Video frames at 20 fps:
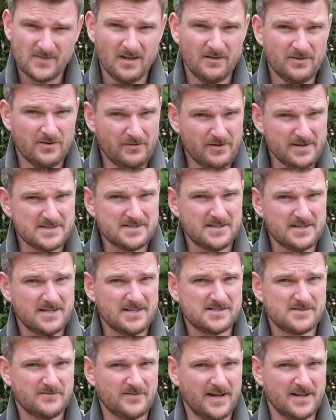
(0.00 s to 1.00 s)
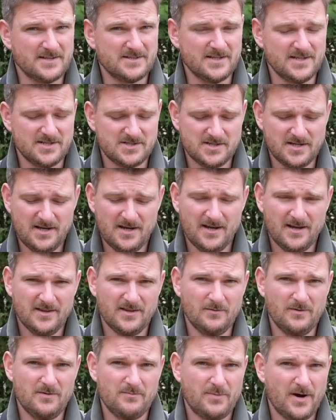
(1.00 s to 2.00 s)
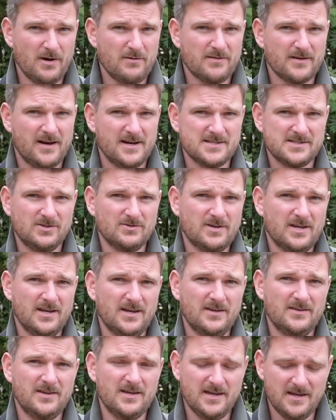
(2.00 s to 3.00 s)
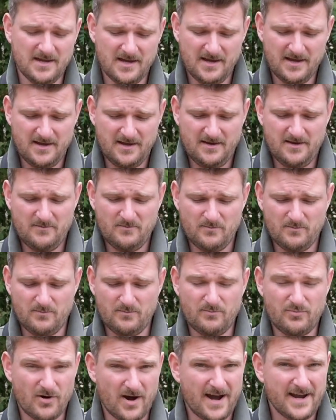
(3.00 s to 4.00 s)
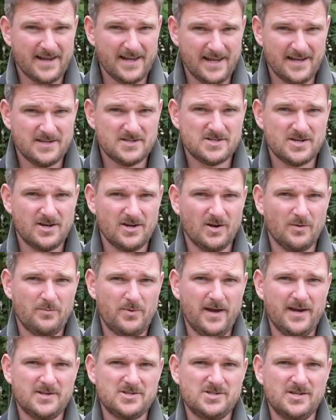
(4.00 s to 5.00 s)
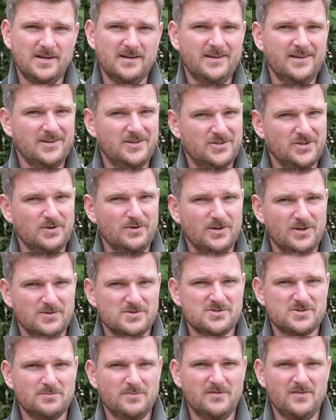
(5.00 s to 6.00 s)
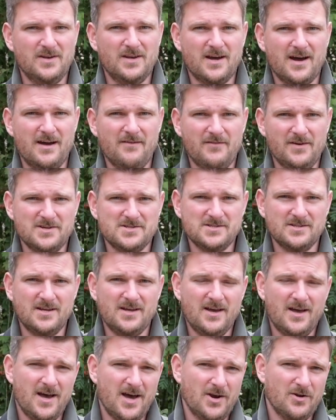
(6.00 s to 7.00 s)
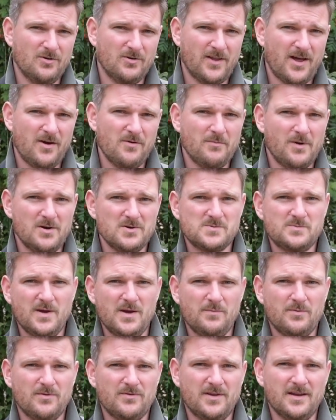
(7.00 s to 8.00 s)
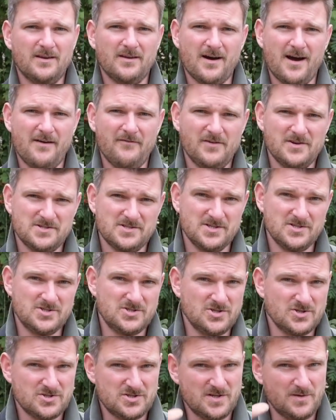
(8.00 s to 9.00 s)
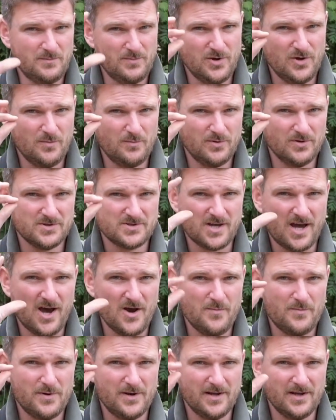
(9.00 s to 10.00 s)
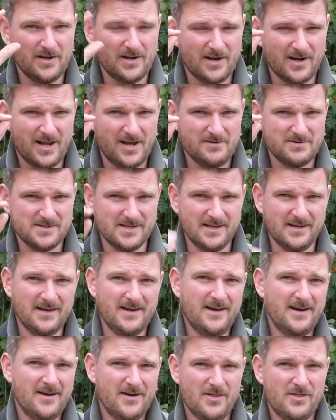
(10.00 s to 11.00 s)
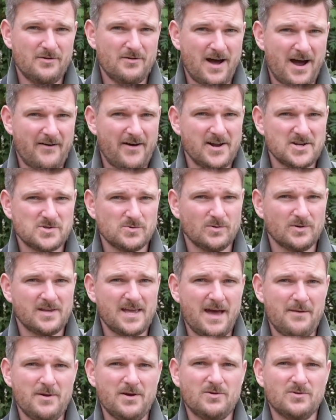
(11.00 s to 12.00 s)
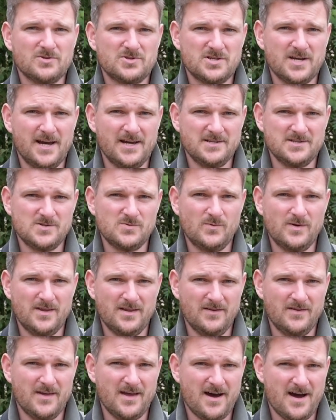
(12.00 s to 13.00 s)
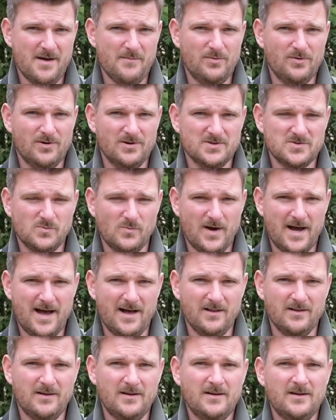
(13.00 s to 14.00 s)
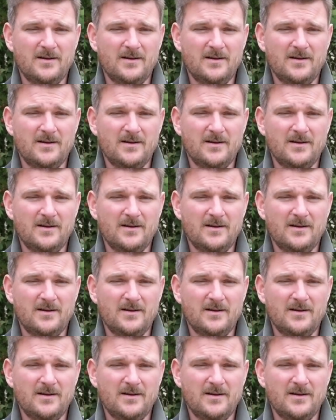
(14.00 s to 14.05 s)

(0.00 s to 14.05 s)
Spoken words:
There is the disadvantage that with both eyes looking at the bright internal picture, you do lose some of your night vision. And although most people think night vision is just your pupils opening and closing, there are actual chemical changes within the eyeball as well,